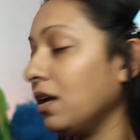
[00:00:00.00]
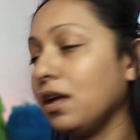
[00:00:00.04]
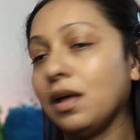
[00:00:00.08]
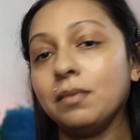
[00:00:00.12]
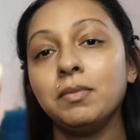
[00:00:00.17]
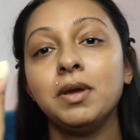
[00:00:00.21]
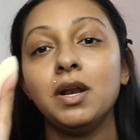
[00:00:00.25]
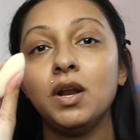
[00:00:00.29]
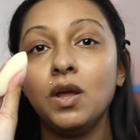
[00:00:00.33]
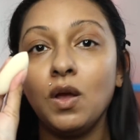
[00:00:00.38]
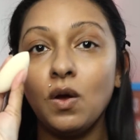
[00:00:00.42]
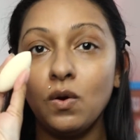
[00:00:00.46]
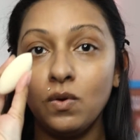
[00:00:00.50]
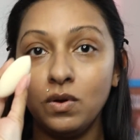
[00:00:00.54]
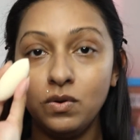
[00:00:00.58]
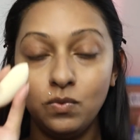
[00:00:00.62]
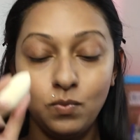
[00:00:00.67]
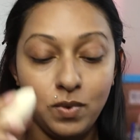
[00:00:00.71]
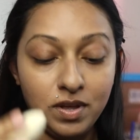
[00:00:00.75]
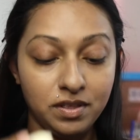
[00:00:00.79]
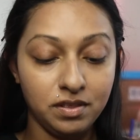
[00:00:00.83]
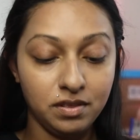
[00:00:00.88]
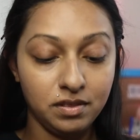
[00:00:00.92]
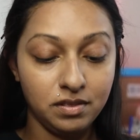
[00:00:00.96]
I'm gonna go in
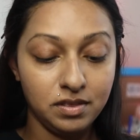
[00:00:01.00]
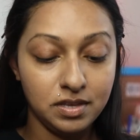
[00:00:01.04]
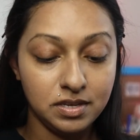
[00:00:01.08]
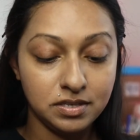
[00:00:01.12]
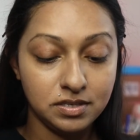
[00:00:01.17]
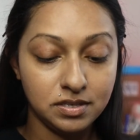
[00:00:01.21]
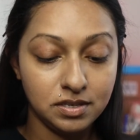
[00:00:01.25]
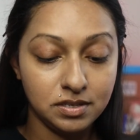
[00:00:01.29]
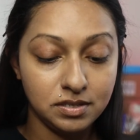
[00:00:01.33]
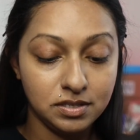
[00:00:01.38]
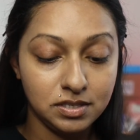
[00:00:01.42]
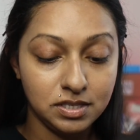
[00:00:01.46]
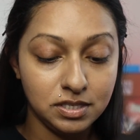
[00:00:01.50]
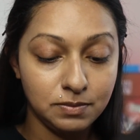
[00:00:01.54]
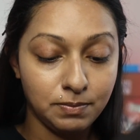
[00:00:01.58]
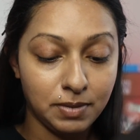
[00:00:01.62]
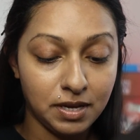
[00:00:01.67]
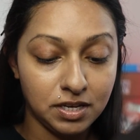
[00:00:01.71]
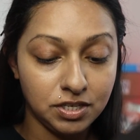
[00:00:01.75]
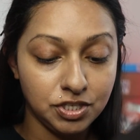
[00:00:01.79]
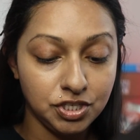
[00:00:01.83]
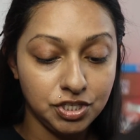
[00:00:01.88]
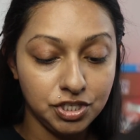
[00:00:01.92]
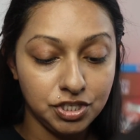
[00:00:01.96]
with this
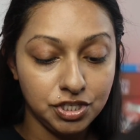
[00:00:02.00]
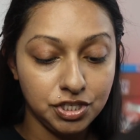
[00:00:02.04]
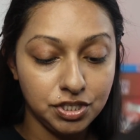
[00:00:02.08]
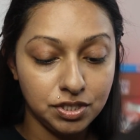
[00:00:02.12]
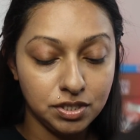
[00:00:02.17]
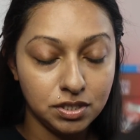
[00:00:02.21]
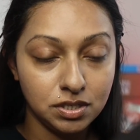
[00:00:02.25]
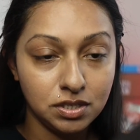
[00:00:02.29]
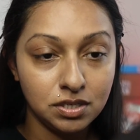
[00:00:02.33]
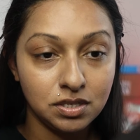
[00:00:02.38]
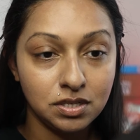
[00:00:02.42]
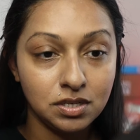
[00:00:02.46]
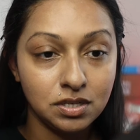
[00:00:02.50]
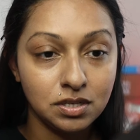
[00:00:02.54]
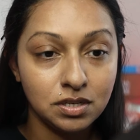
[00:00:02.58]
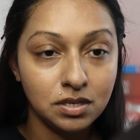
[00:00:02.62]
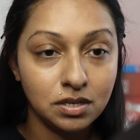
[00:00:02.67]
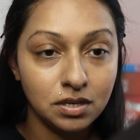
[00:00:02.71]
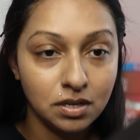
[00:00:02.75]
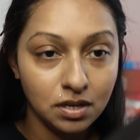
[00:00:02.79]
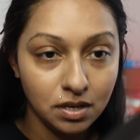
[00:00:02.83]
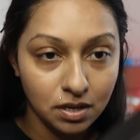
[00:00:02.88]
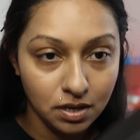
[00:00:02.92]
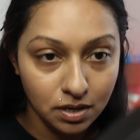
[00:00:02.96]
sponge
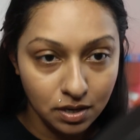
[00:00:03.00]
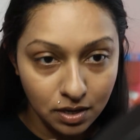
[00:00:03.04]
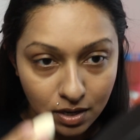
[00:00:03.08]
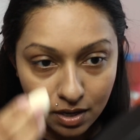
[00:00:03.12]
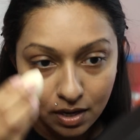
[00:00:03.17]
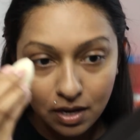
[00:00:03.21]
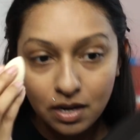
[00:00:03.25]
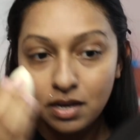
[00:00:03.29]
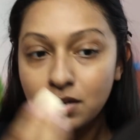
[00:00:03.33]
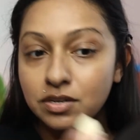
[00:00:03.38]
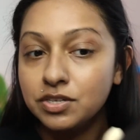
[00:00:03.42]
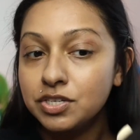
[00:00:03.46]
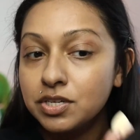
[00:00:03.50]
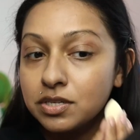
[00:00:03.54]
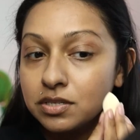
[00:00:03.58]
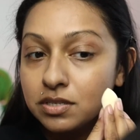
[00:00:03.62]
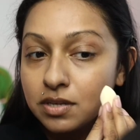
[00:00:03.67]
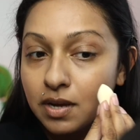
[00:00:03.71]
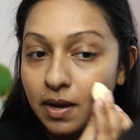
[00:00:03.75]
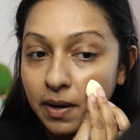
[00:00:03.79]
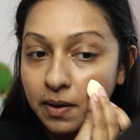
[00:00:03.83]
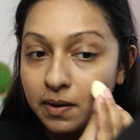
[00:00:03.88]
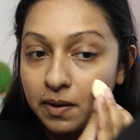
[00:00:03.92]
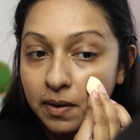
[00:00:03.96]
and just
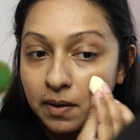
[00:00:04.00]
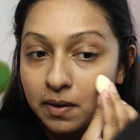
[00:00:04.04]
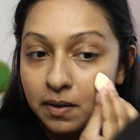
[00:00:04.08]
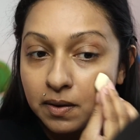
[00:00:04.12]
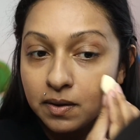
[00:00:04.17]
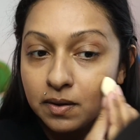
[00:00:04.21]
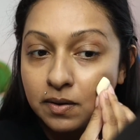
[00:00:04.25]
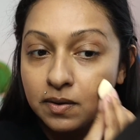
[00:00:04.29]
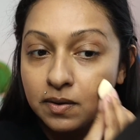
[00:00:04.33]
kind of